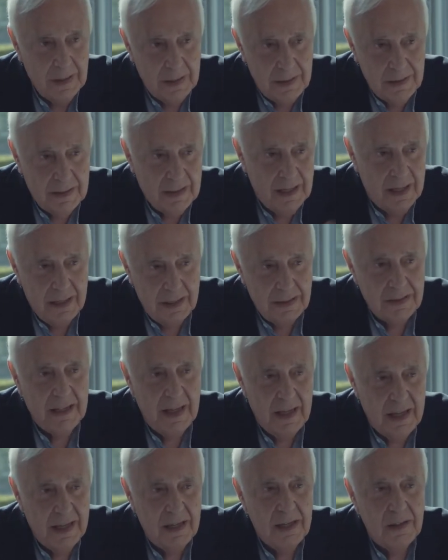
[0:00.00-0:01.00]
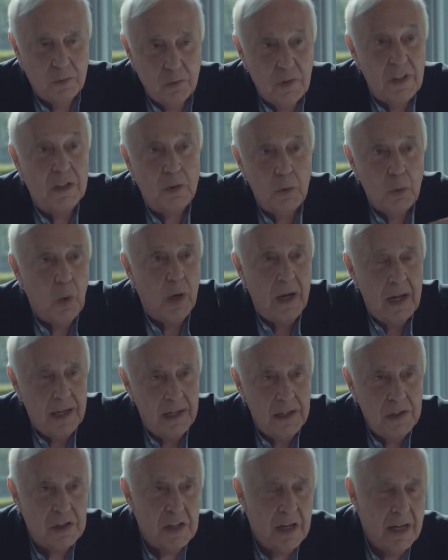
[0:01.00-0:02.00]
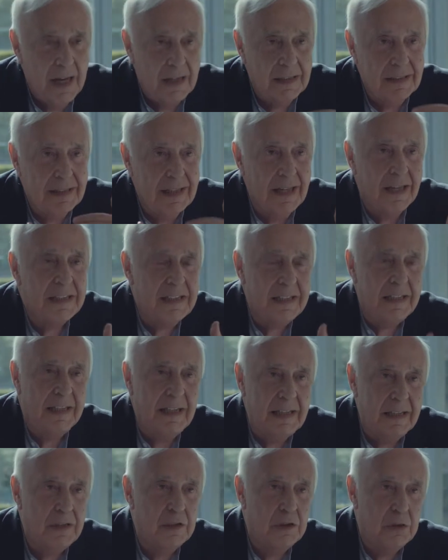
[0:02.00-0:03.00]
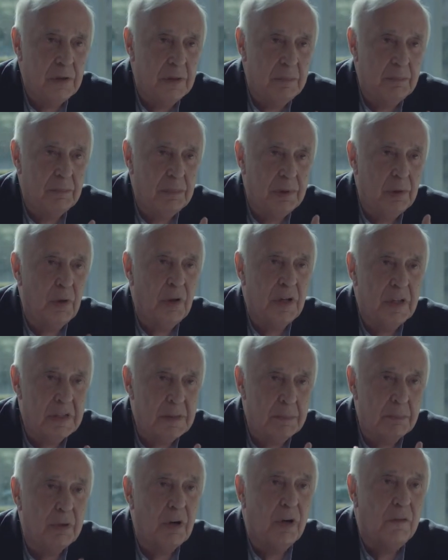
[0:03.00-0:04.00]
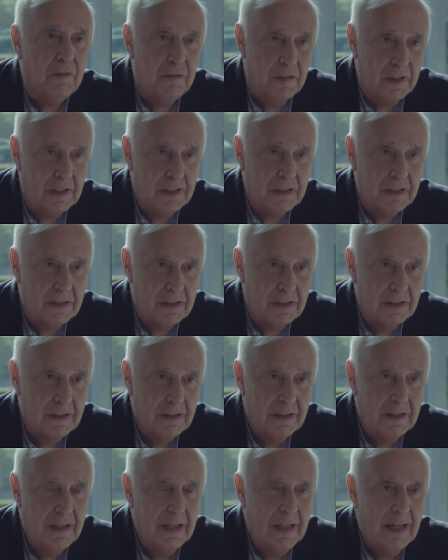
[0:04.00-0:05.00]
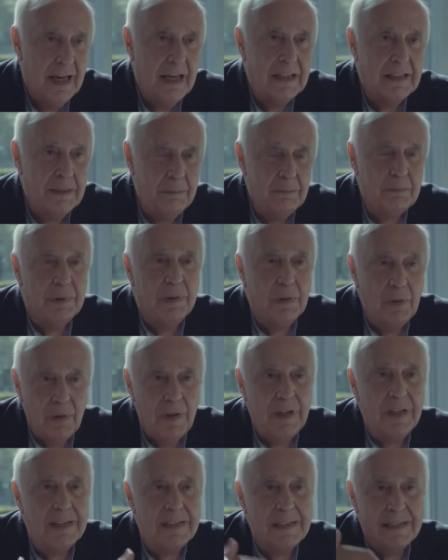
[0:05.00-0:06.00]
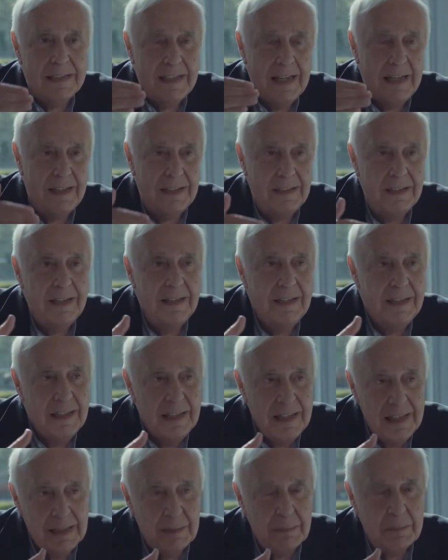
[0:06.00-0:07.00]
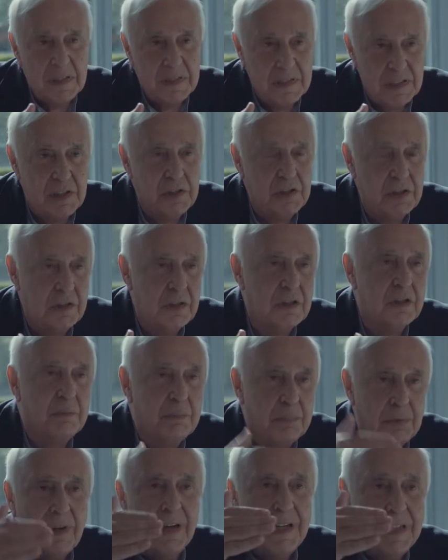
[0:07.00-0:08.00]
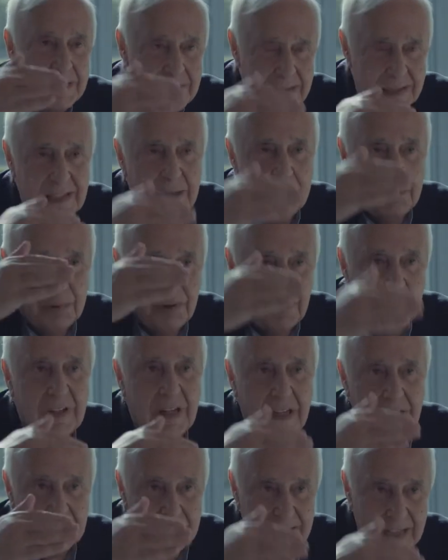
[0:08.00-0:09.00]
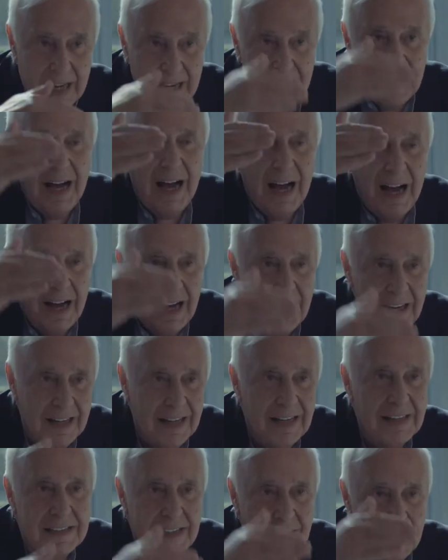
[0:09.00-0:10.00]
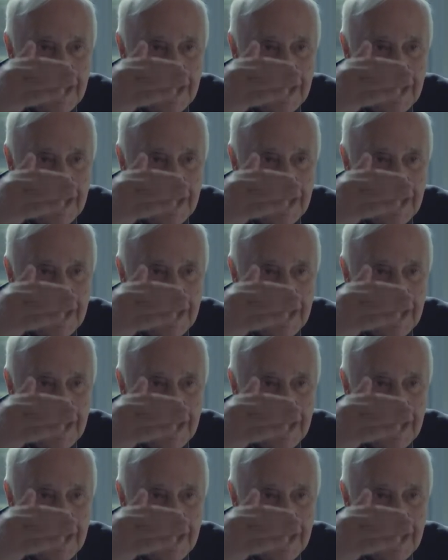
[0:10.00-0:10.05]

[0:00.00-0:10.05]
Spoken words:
their real wage and cutting into employers' profits, and employers then in a position to price their products higher, at a